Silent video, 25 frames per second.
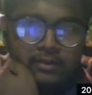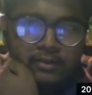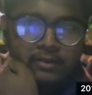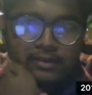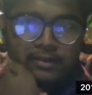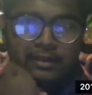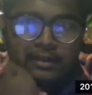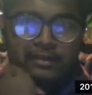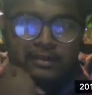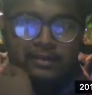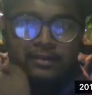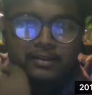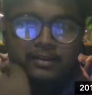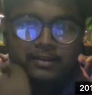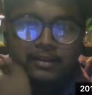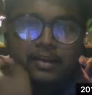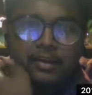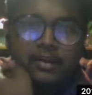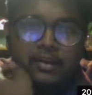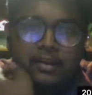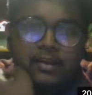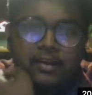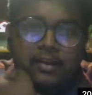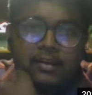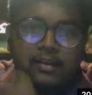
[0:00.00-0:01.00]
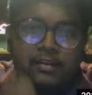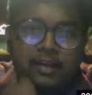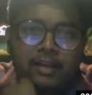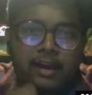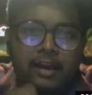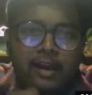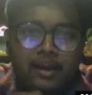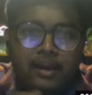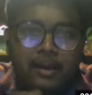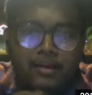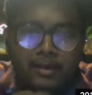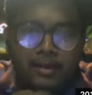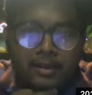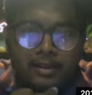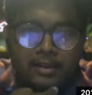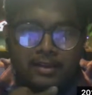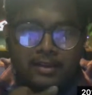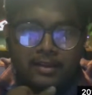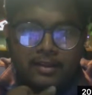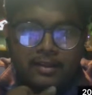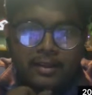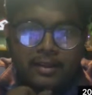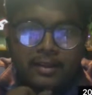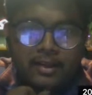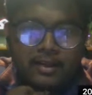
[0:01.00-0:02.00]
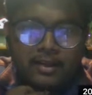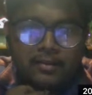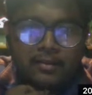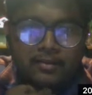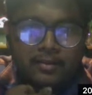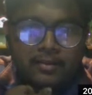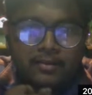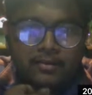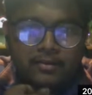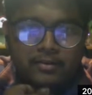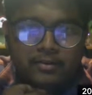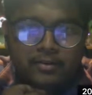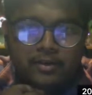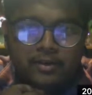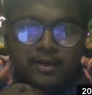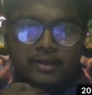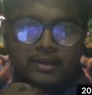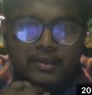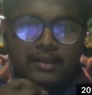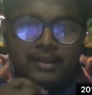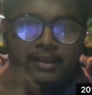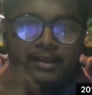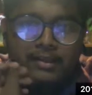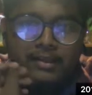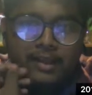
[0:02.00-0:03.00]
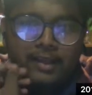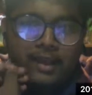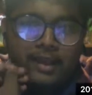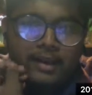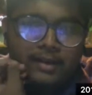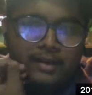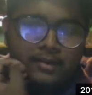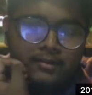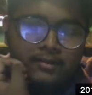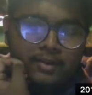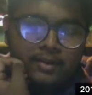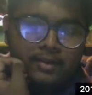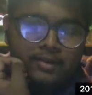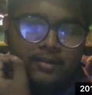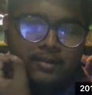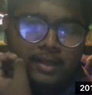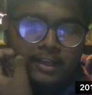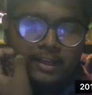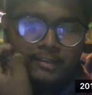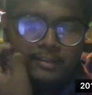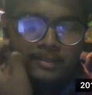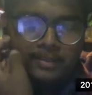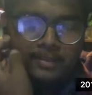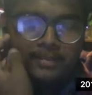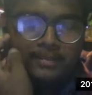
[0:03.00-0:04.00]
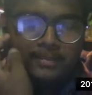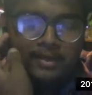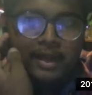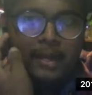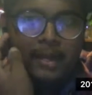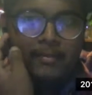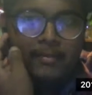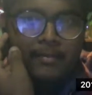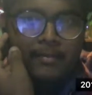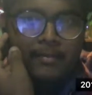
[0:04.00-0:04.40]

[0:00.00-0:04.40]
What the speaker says: like that happened in the beginning of there. So I think that is one big experiment happening